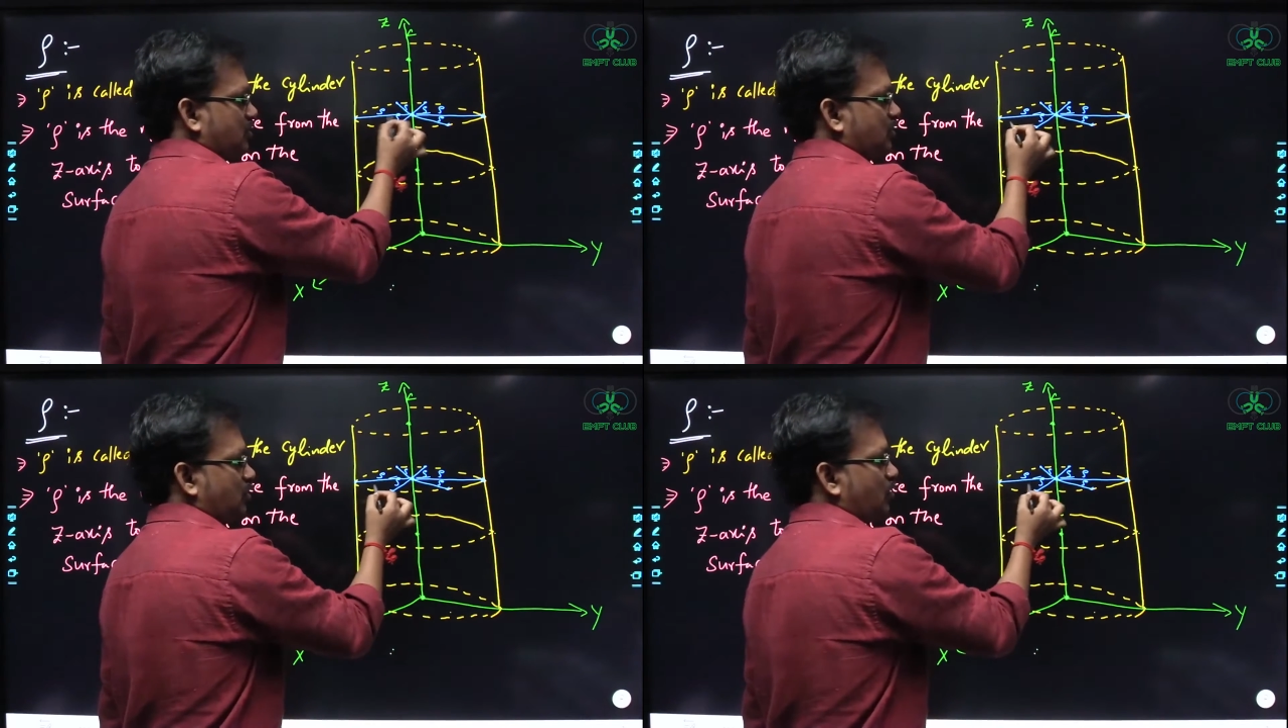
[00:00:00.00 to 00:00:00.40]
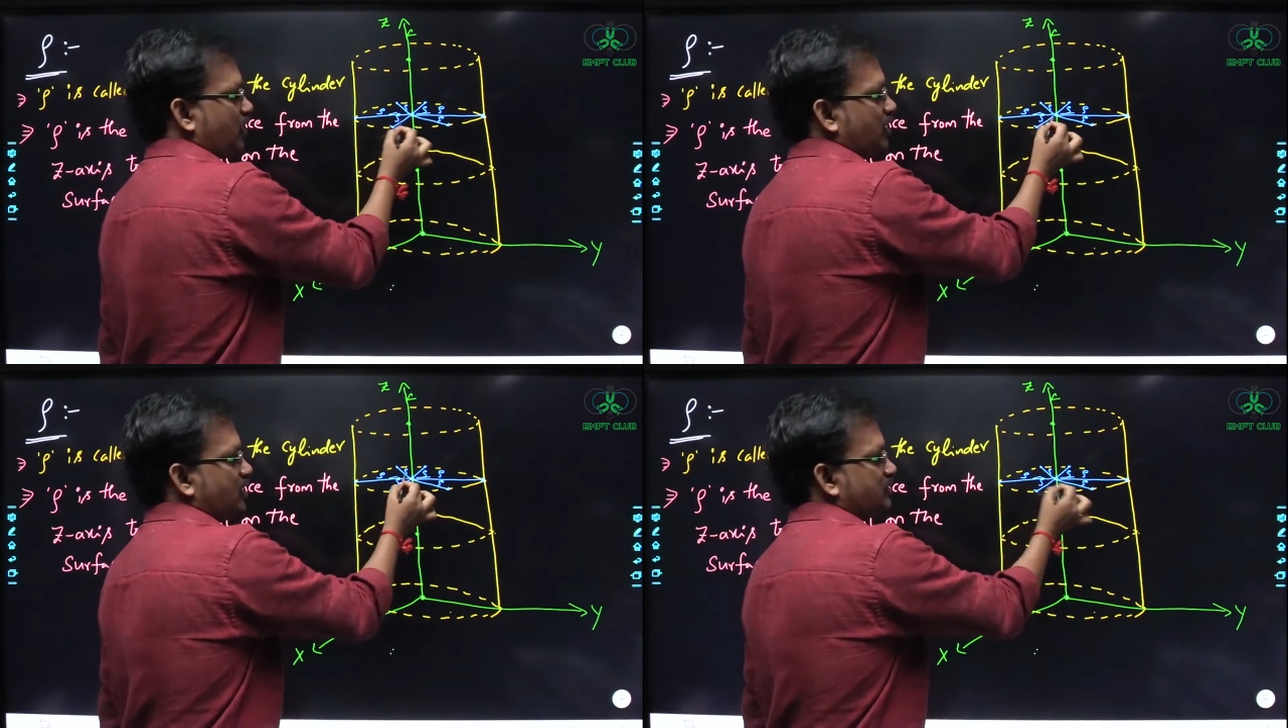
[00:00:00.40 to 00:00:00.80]
okay,
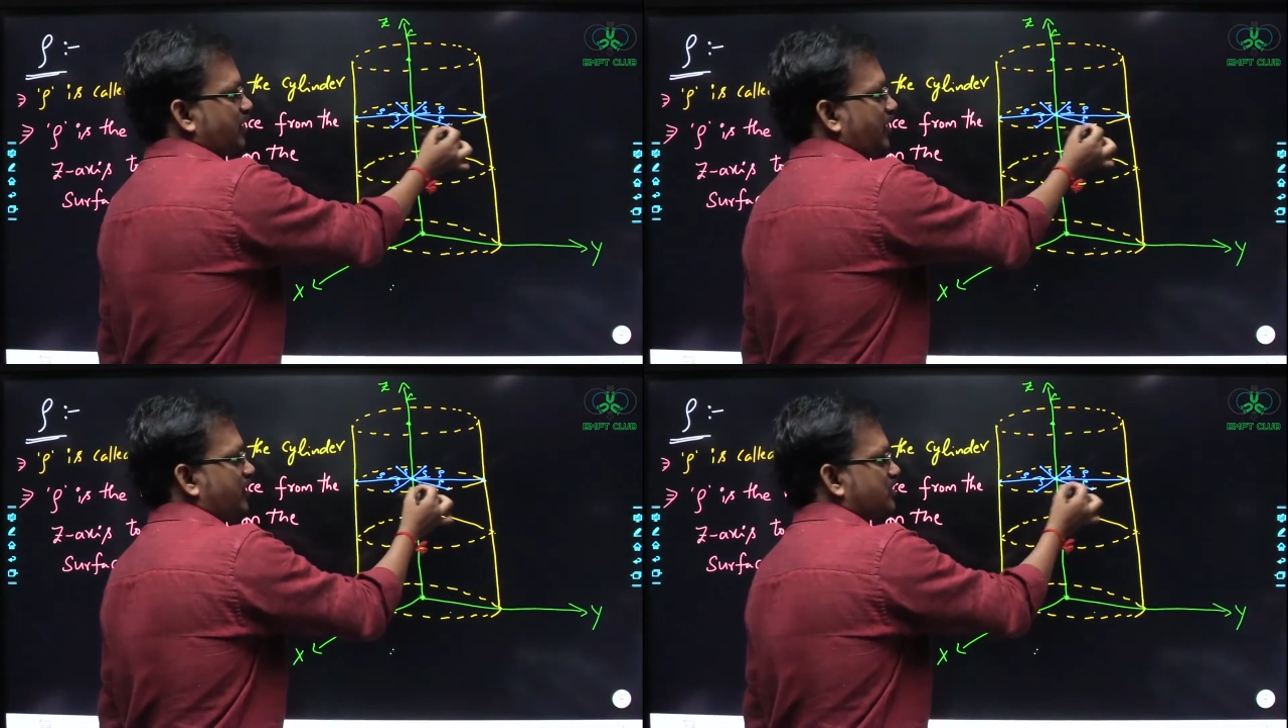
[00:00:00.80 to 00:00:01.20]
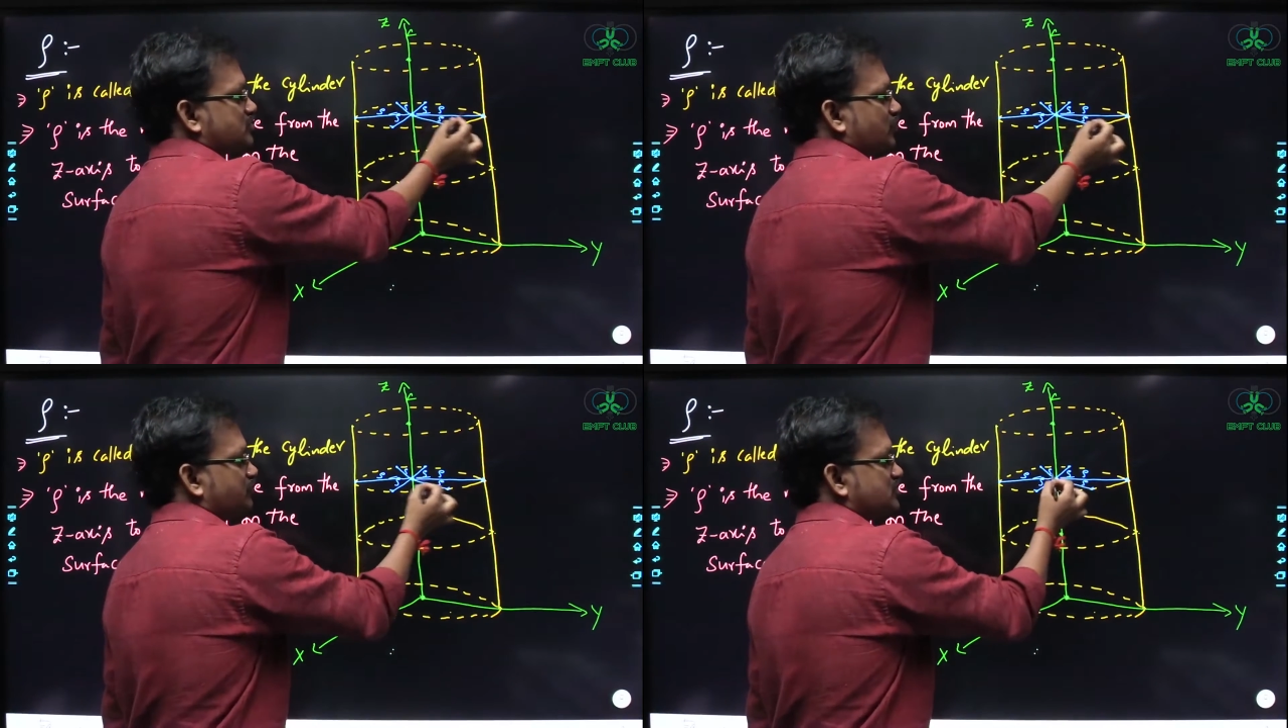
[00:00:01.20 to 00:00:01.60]
the radius
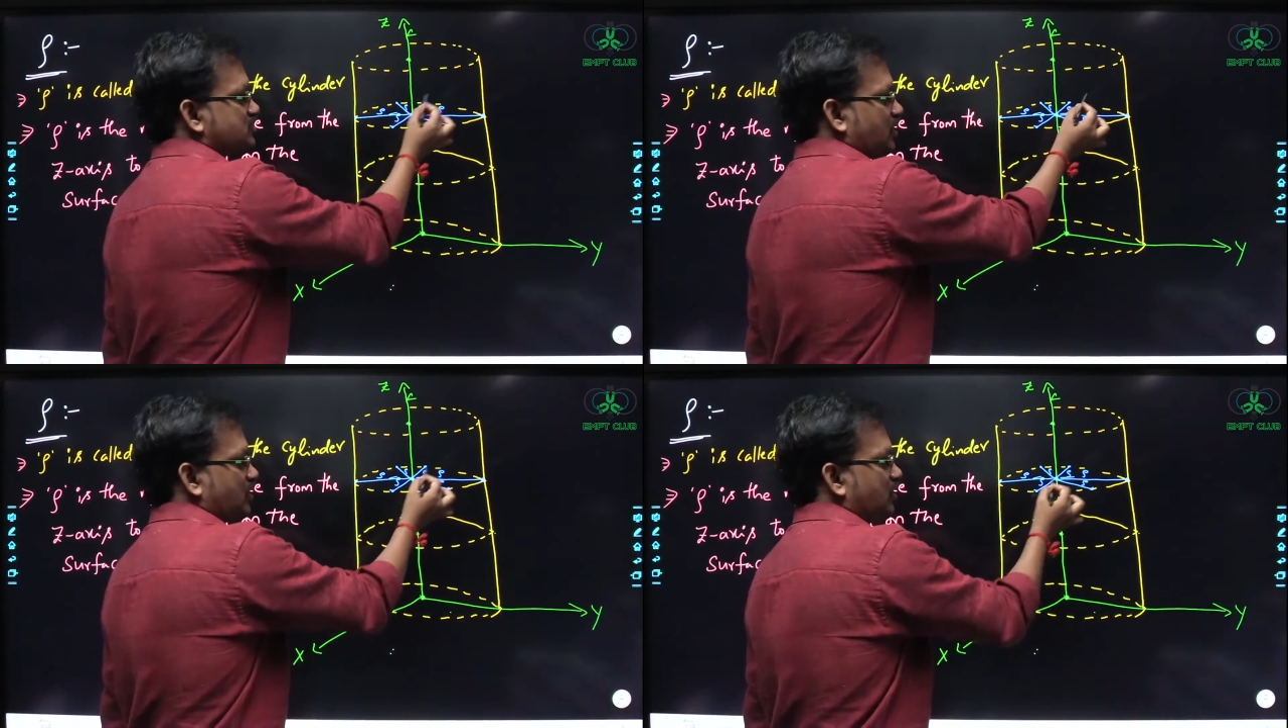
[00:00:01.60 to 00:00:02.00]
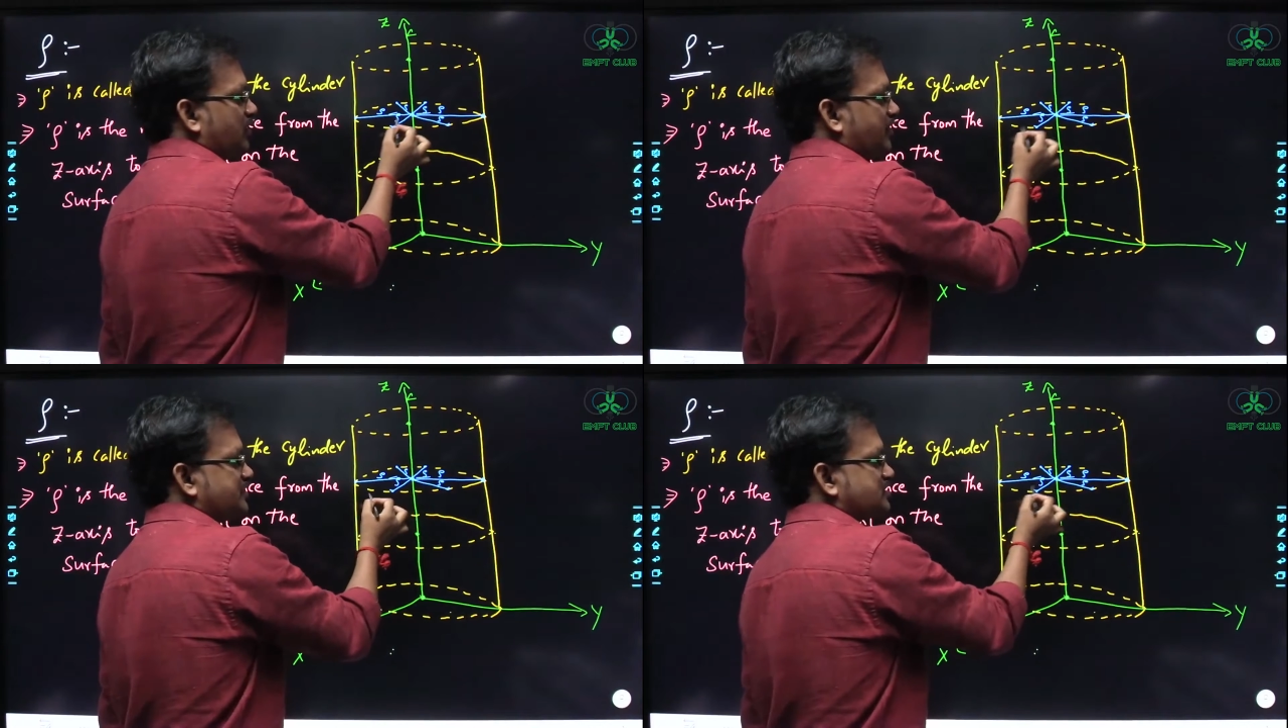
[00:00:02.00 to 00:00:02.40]
of this circle
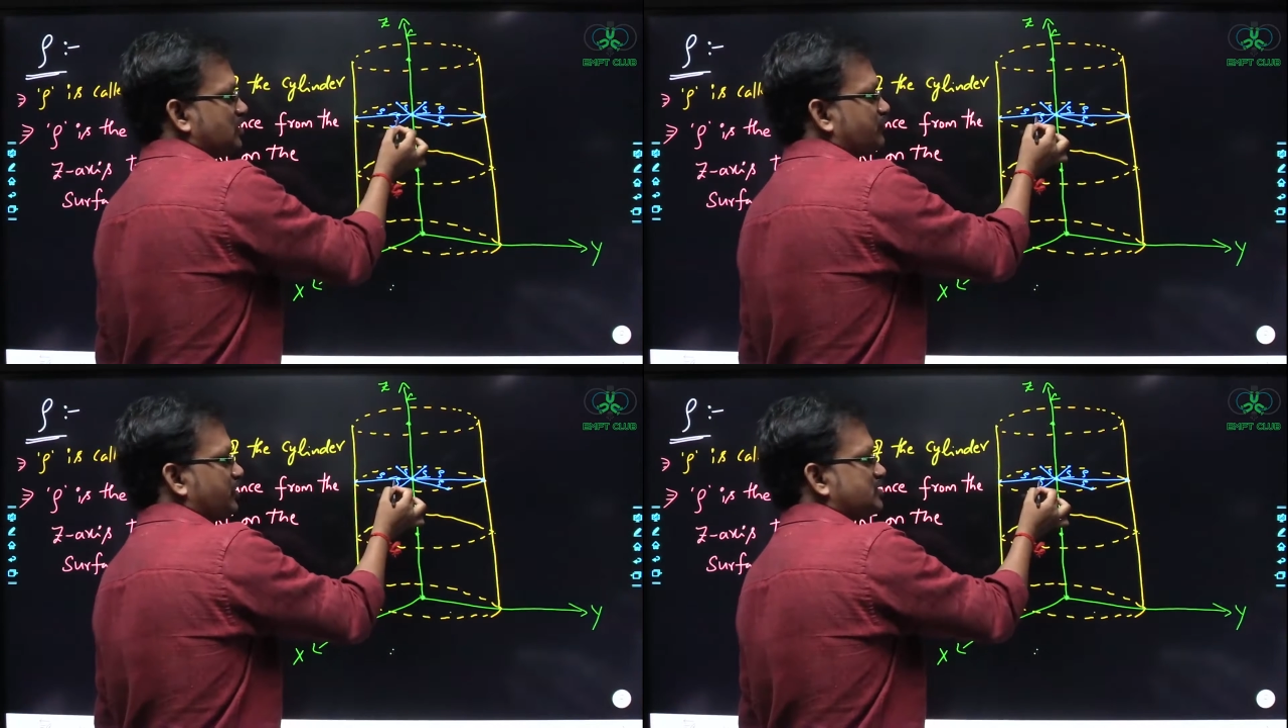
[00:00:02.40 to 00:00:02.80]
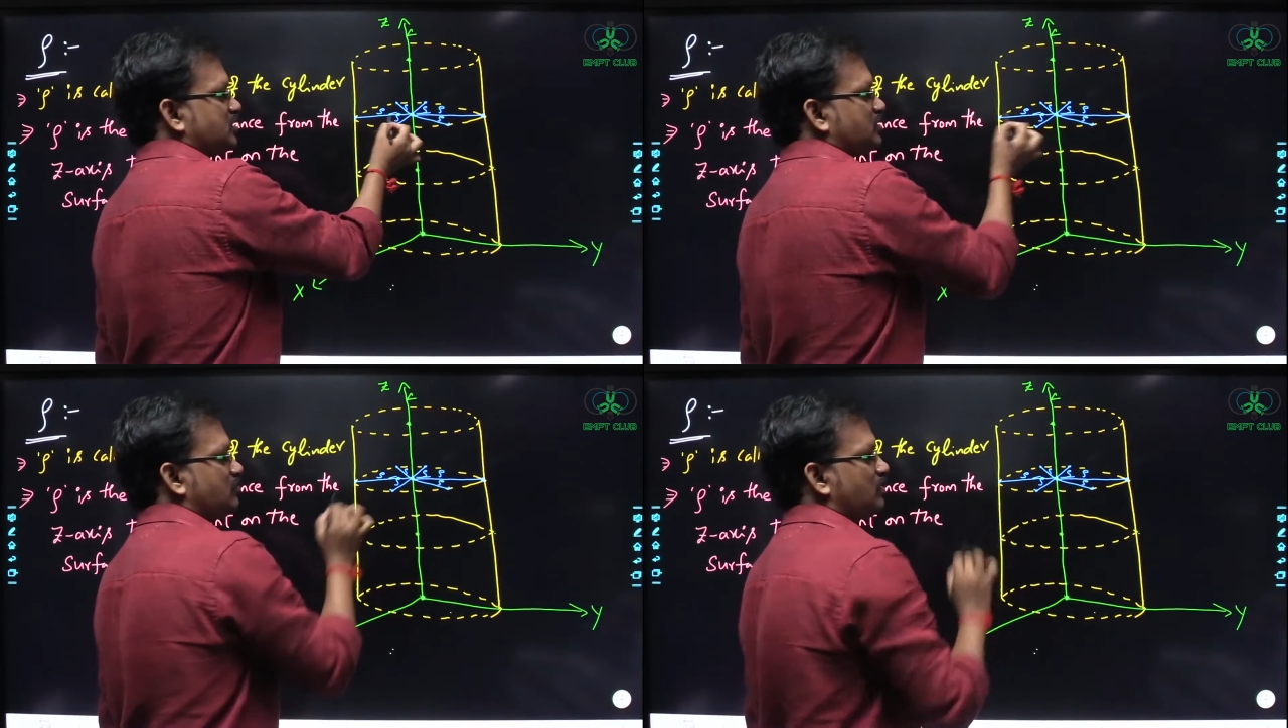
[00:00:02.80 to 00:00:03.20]
itself is
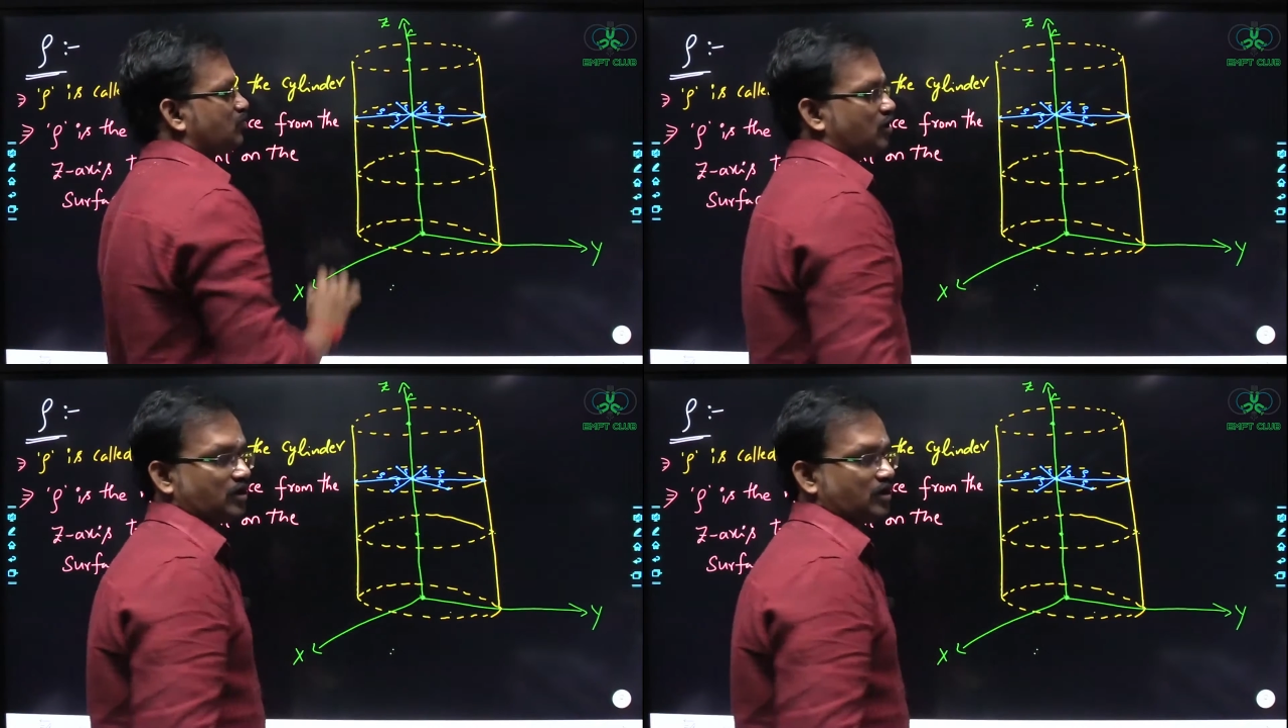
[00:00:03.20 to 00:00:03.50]
nothing but what?